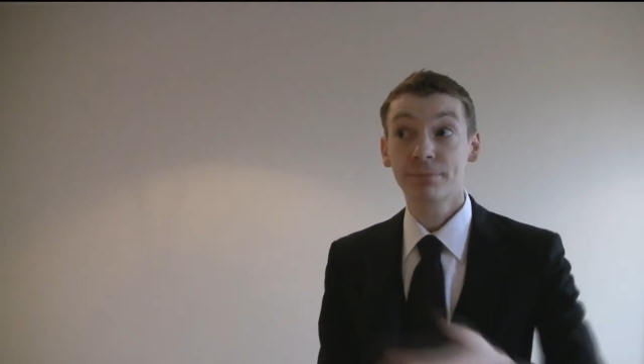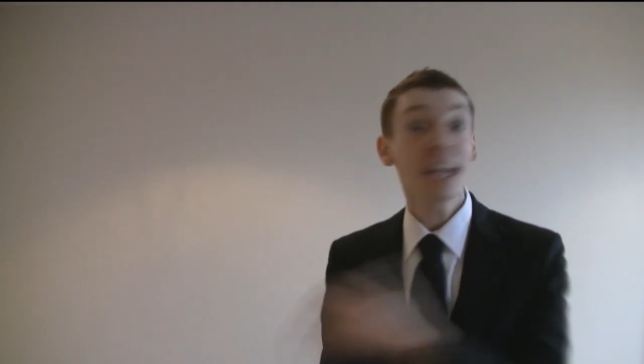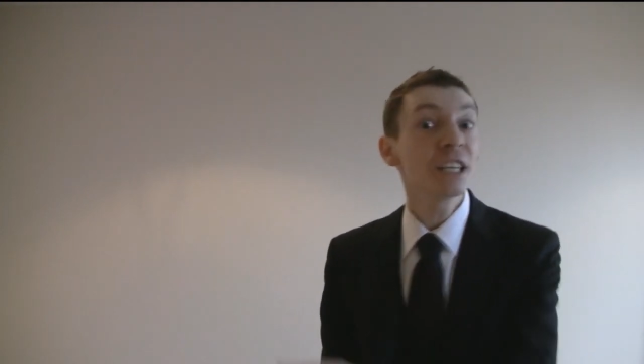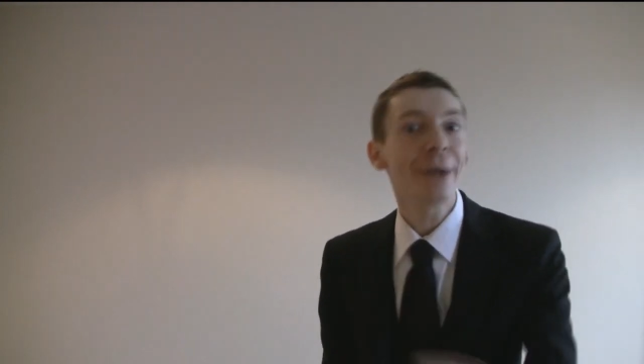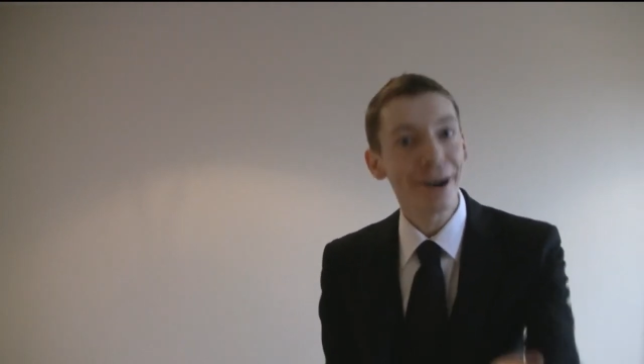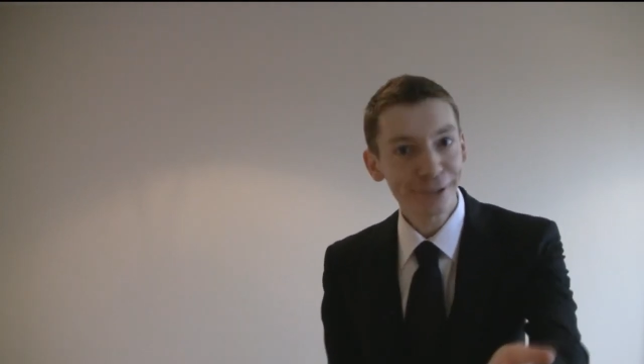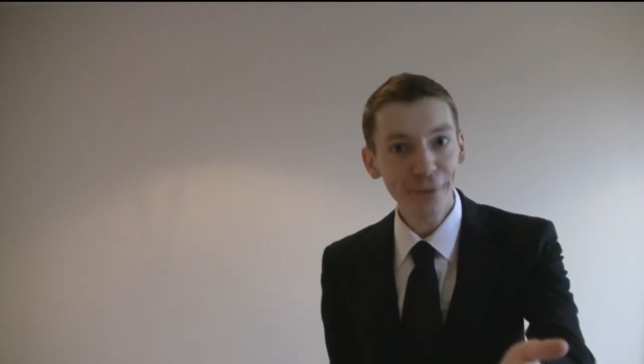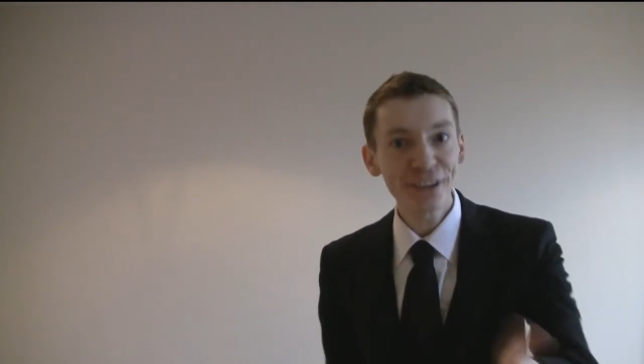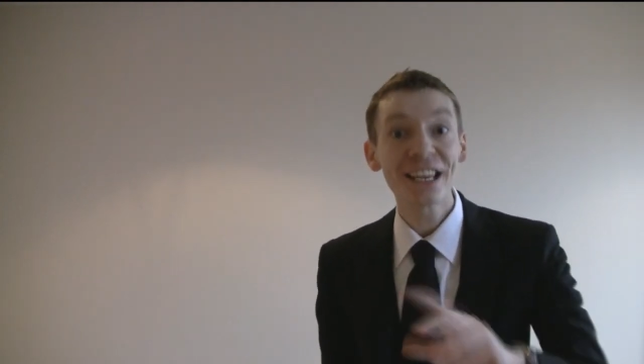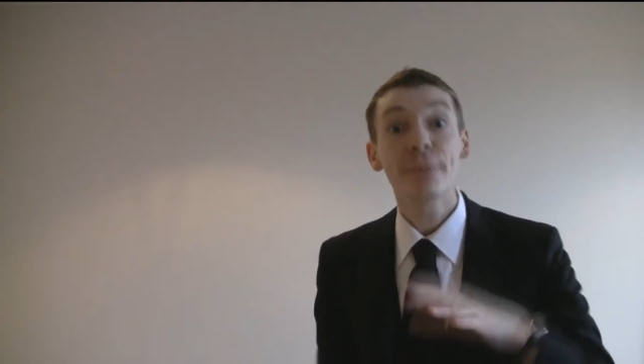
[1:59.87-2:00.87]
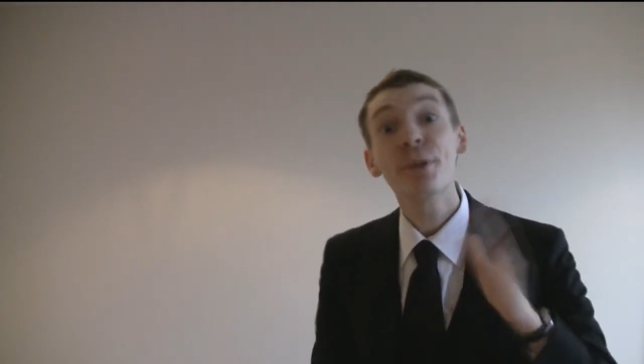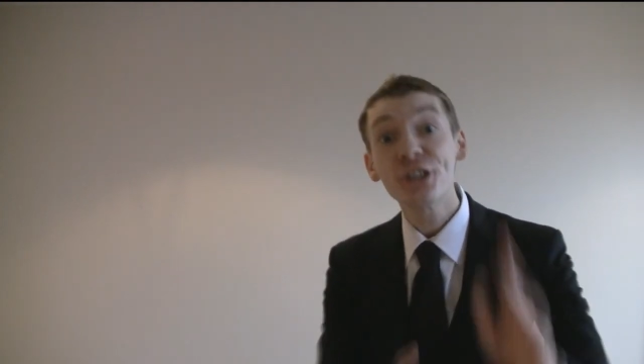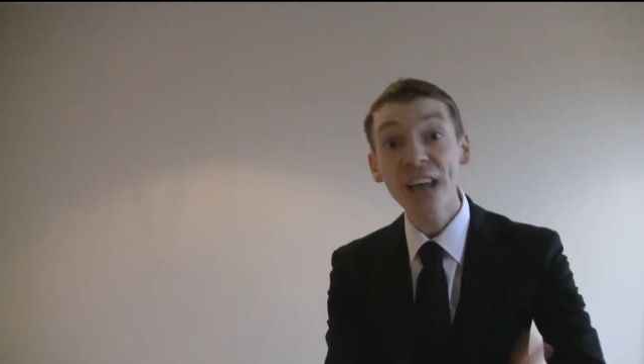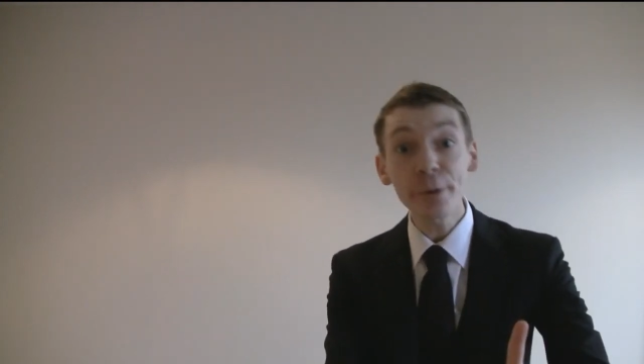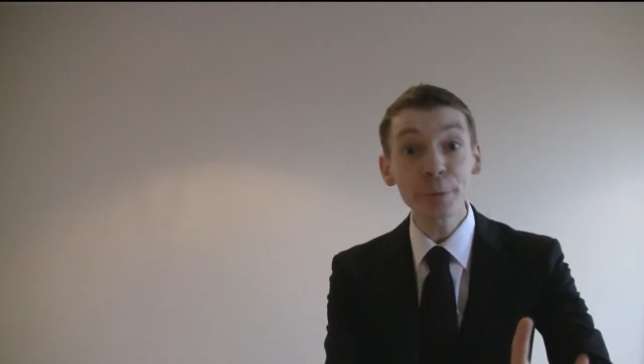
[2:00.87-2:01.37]
Danger Mouse, obviously,
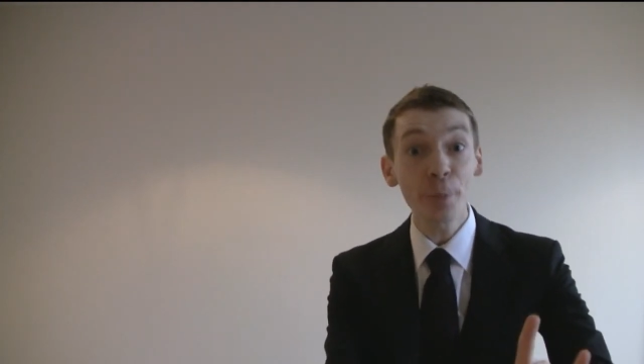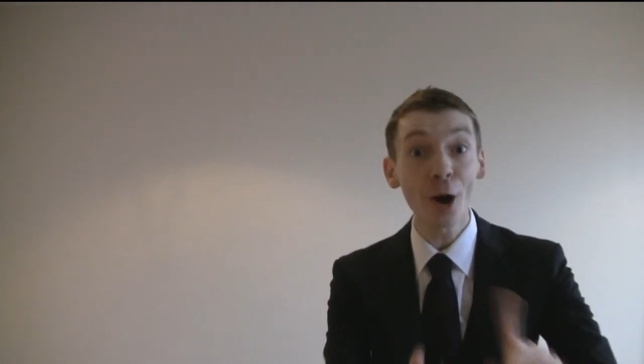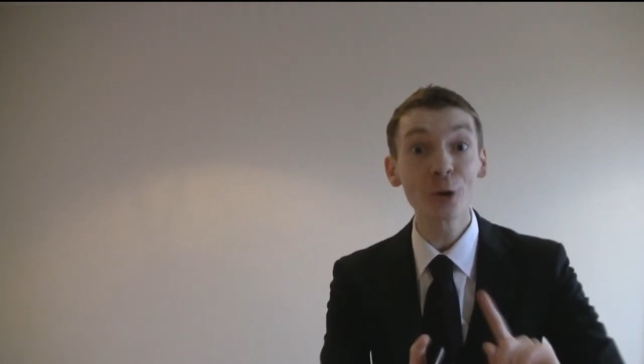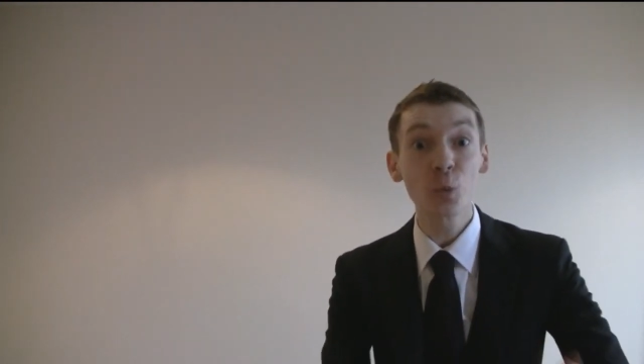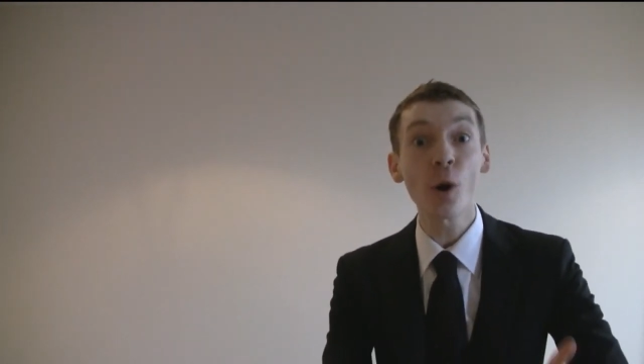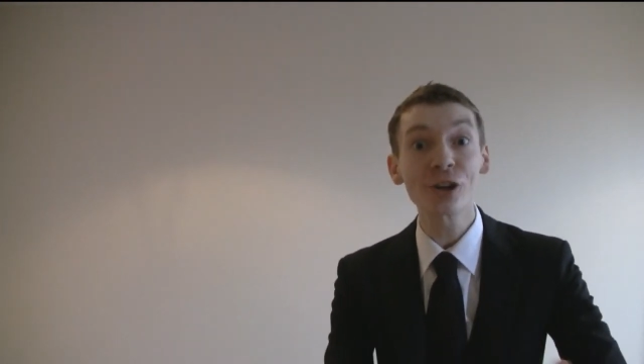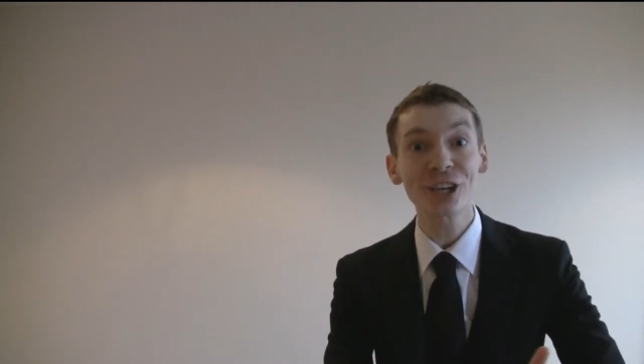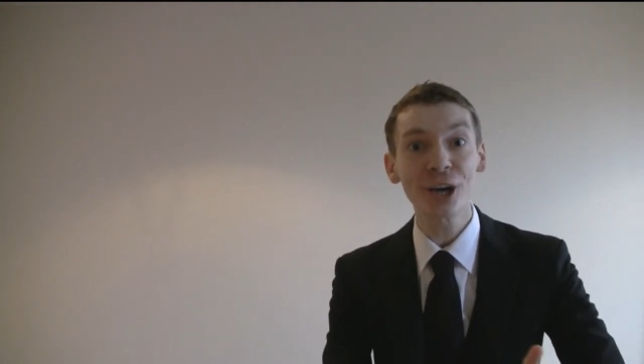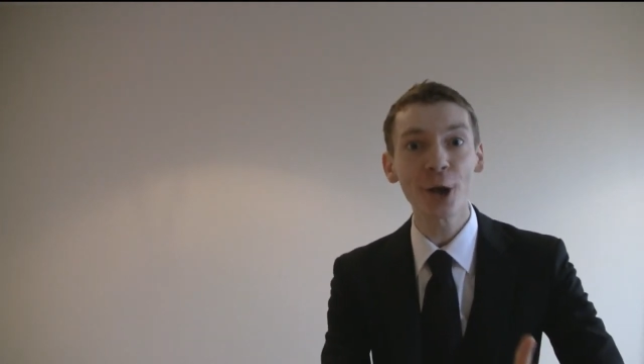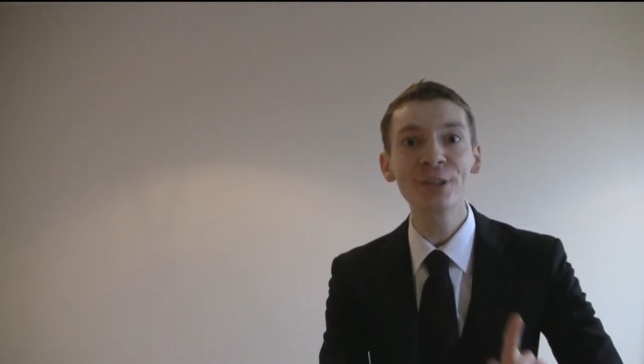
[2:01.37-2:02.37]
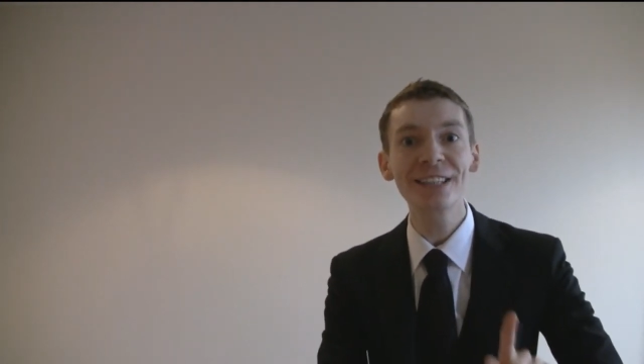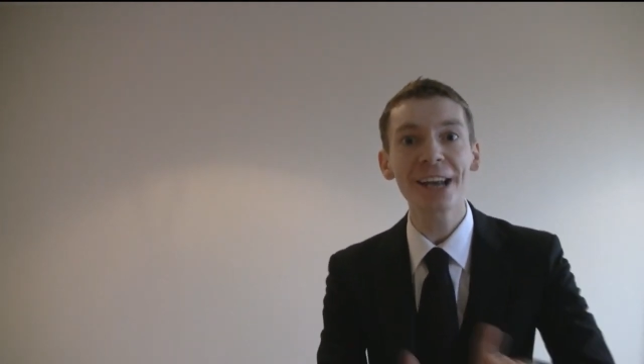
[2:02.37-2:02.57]
but James Bond was a close